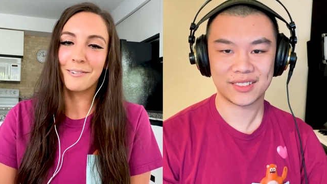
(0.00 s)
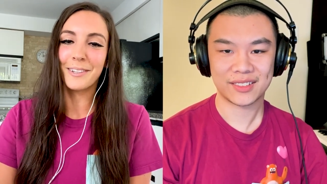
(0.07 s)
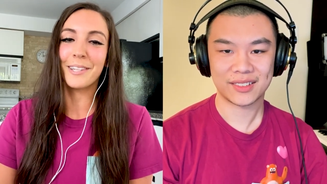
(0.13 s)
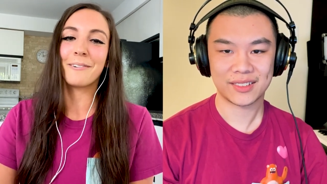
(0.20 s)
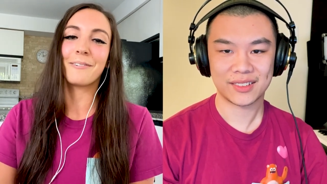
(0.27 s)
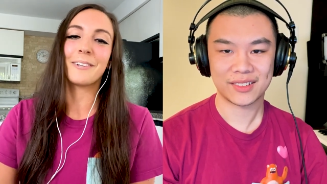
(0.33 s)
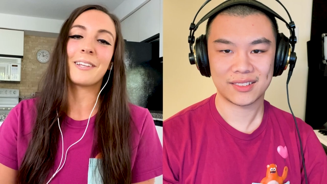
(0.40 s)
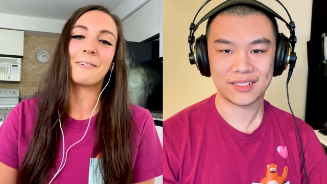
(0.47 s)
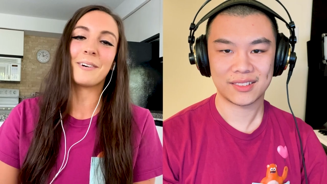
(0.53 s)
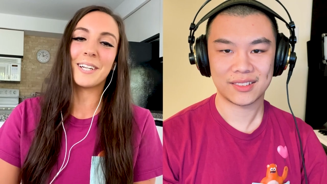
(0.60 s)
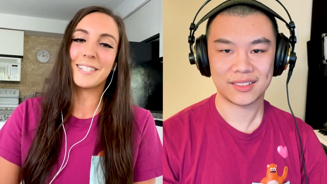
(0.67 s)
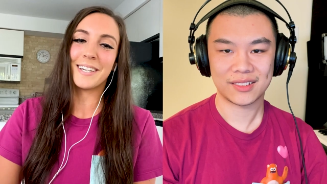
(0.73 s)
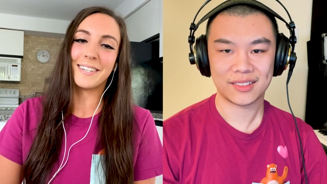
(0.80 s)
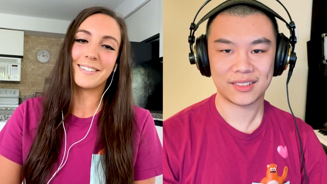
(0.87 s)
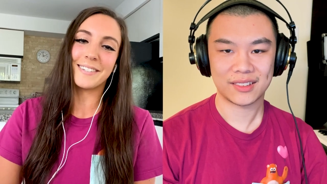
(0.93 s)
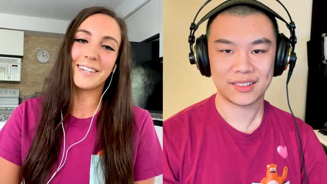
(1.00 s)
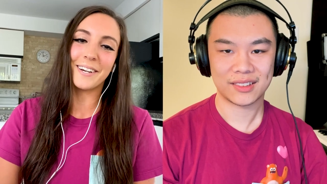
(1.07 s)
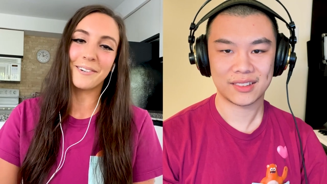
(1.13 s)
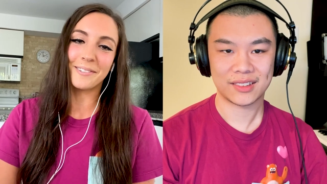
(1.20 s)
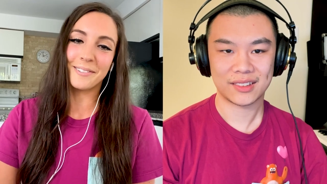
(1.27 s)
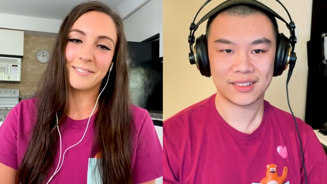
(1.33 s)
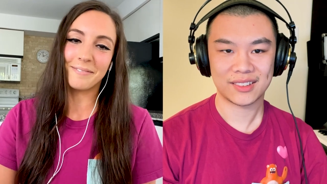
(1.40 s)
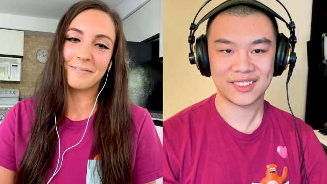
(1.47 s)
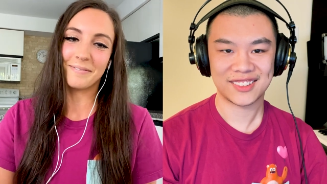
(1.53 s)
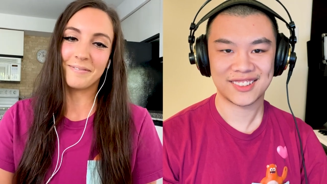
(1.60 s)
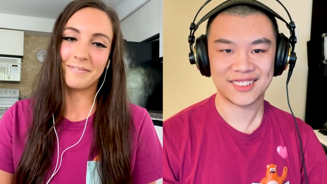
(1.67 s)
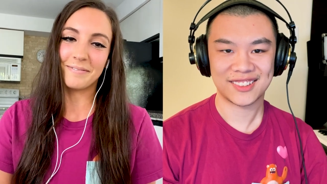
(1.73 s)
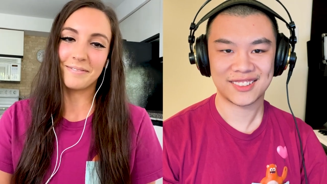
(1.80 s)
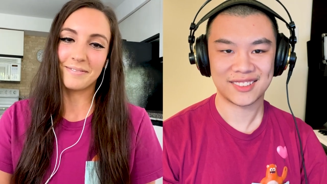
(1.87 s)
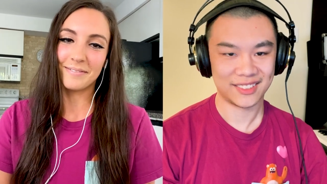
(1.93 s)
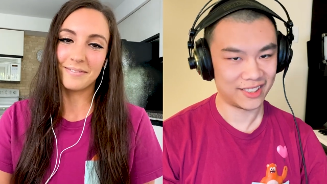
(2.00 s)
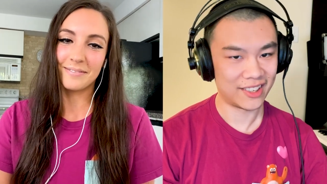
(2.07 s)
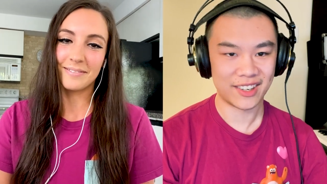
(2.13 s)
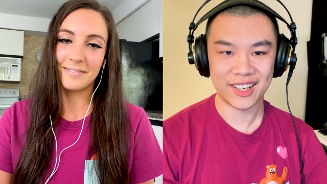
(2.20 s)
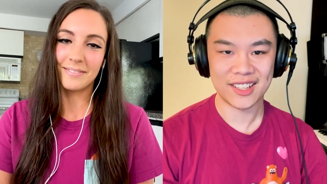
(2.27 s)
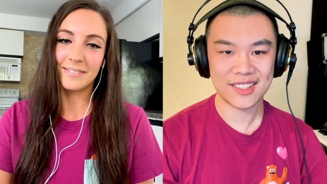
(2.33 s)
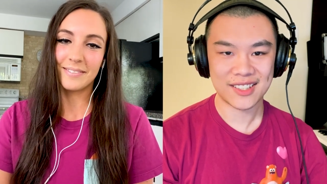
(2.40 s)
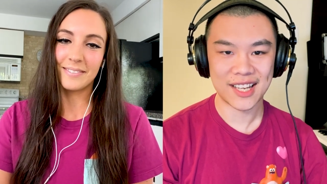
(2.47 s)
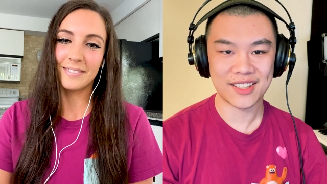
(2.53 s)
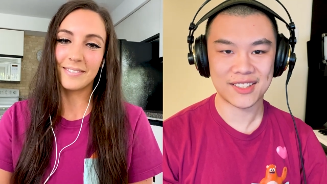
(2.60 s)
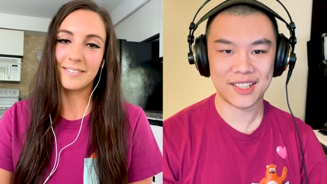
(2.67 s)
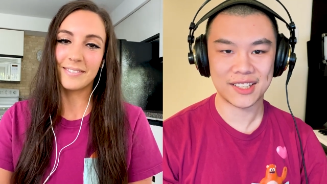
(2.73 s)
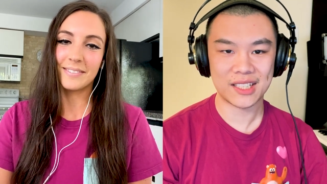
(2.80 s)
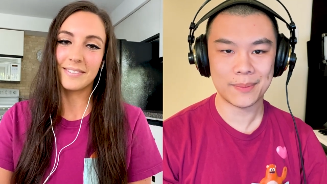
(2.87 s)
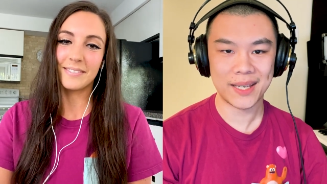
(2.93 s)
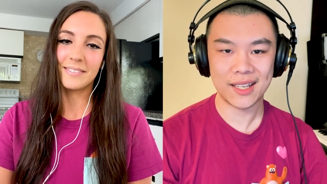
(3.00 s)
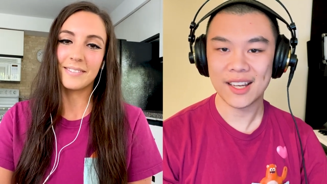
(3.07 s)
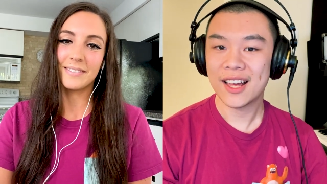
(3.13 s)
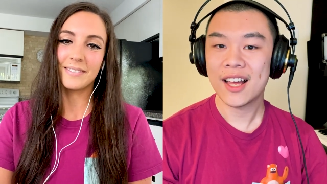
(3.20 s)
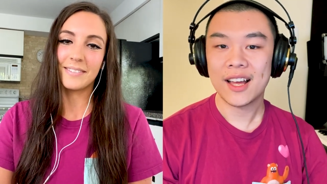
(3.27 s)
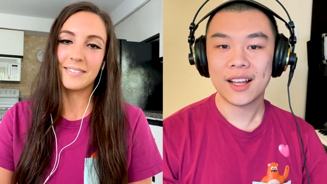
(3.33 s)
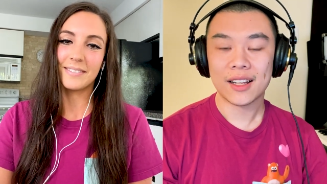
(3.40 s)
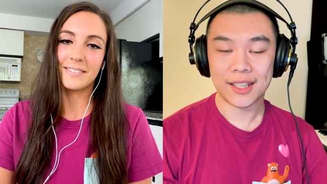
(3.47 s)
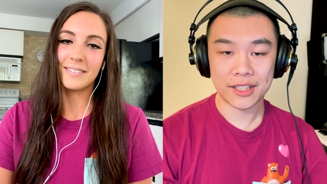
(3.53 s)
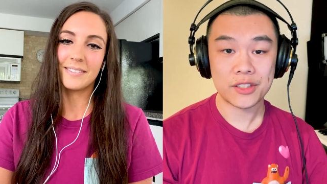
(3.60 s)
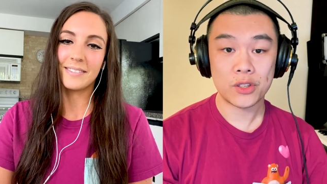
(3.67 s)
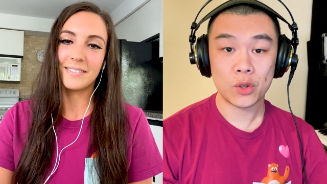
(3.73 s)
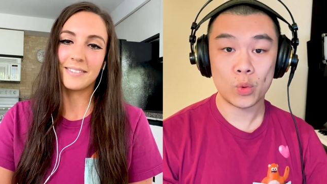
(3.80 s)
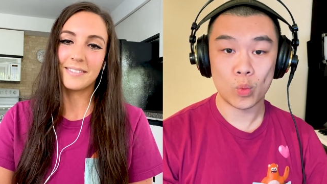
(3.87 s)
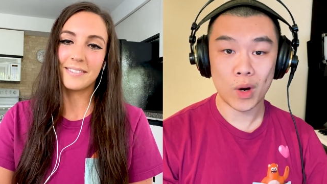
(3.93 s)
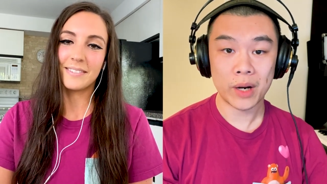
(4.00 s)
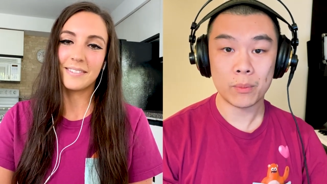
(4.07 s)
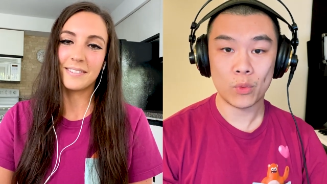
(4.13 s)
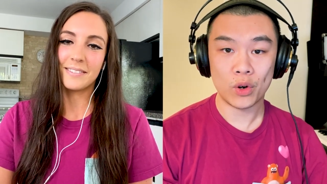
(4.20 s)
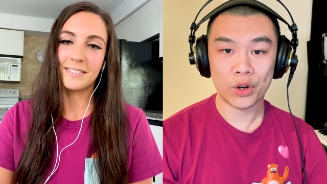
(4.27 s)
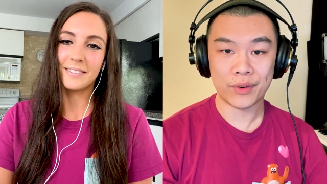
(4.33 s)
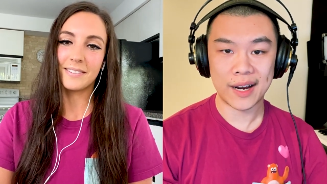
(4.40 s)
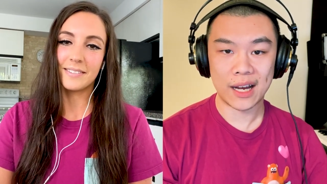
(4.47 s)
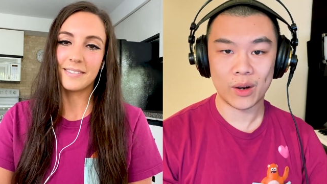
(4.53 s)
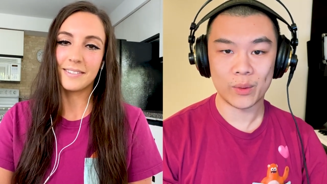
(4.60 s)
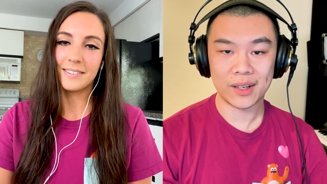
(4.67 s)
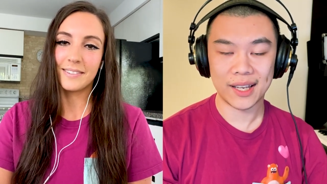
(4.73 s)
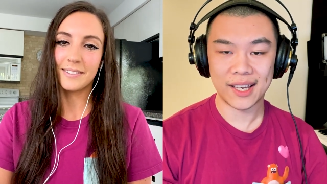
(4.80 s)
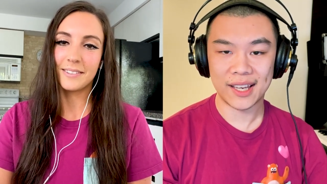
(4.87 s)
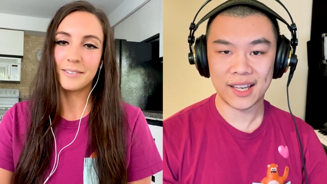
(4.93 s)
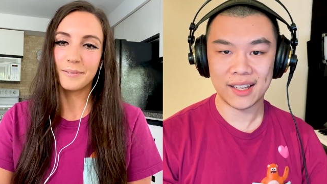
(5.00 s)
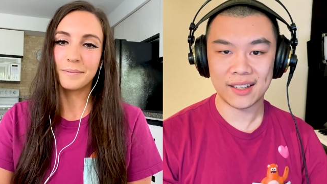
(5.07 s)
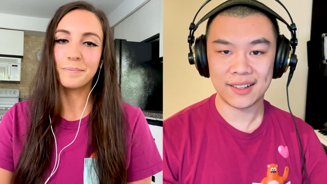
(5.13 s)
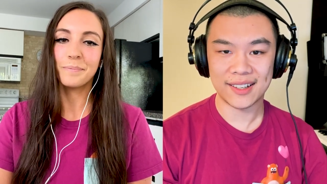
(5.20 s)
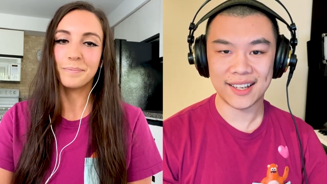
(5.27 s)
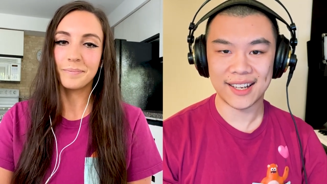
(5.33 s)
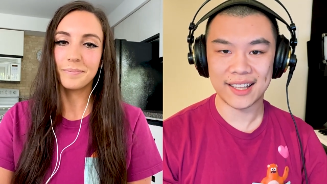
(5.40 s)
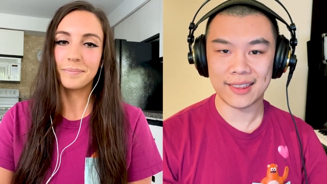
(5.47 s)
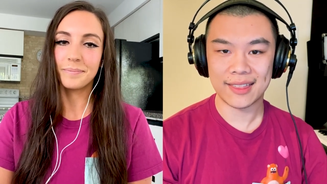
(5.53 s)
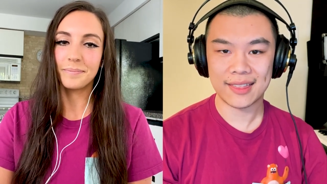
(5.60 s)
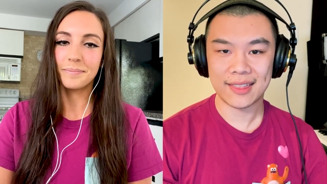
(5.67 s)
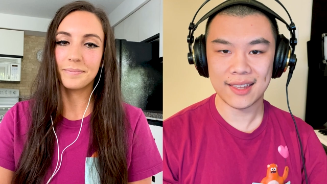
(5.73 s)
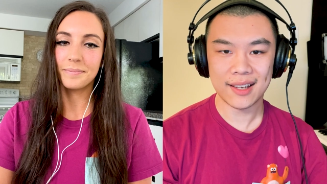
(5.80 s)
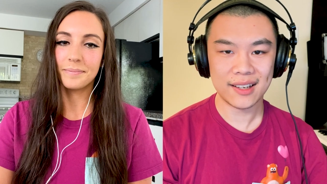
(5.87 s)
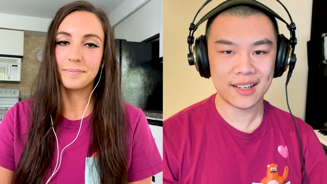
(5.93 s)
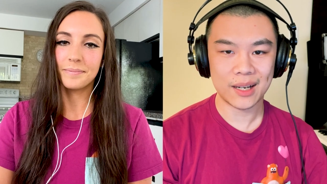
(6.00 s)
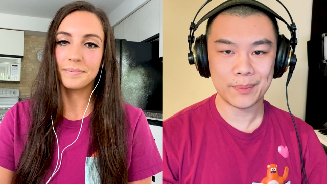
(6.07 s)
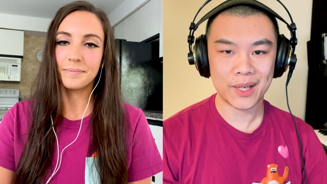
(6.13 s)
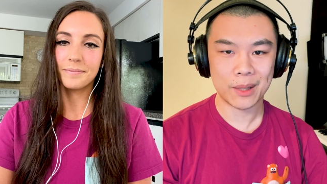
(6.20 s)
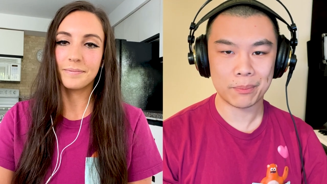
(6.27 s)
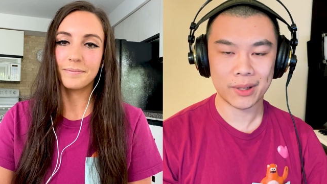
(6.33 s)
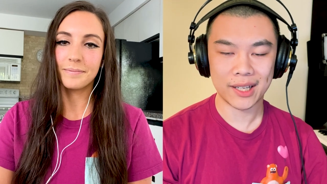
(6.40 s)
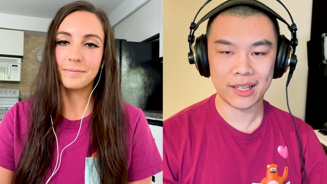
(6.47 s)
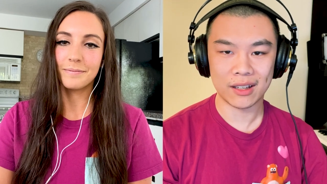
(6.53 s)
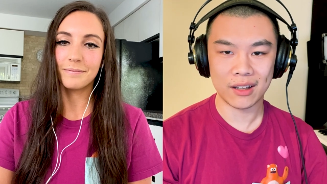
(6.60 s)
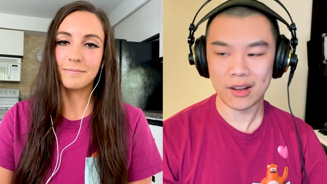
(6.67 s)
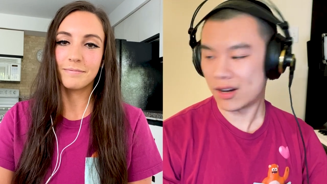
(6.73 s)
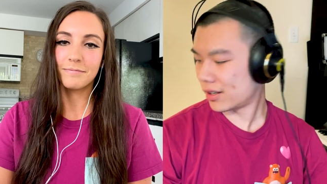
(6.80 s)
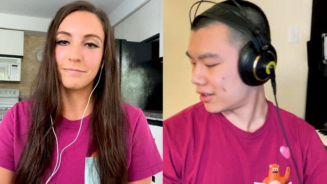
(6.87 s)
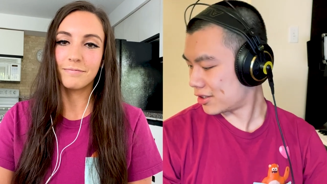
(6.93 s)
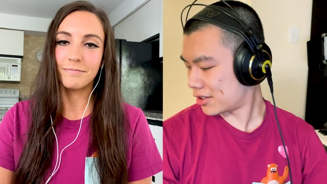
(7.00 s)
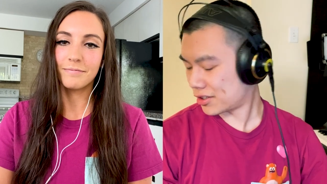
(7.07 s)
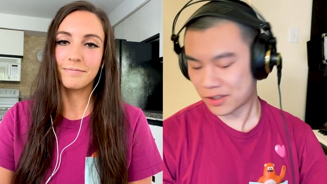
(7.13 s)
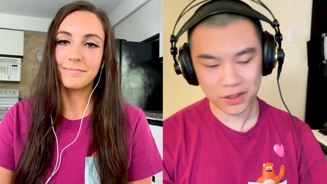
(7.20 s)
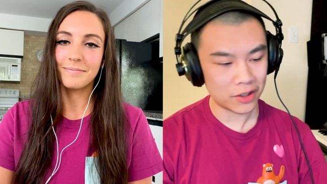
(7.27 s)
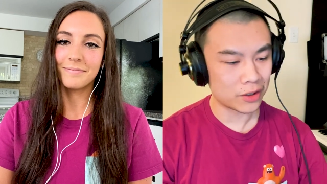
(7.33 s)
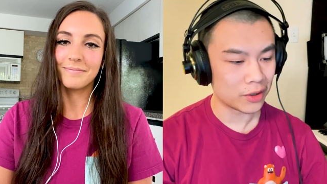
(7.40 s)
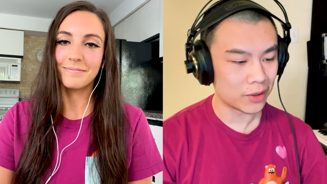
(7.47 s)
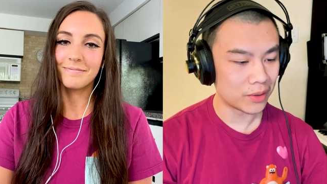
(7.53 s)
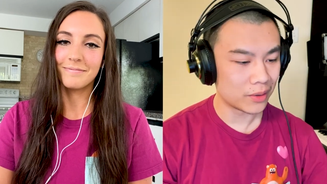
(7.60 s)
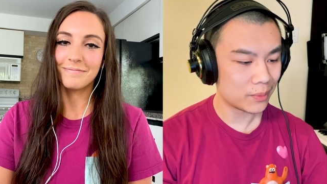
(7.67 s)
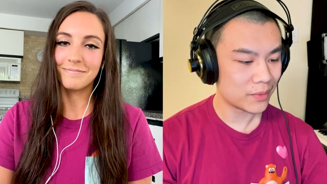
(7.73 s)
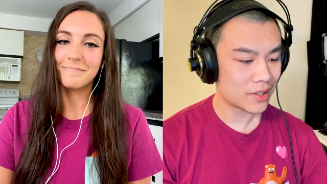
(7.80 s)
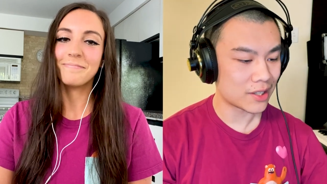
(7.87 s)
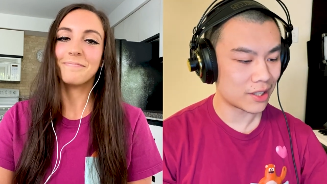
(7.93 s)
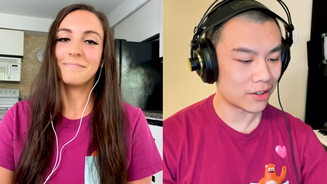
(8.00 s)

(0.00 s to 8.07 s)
Speaker 1: really, really want to test it out.
Speaker 2: All right, sounds good to me. Let's do one more round, and I think I'm gonna play along too. Just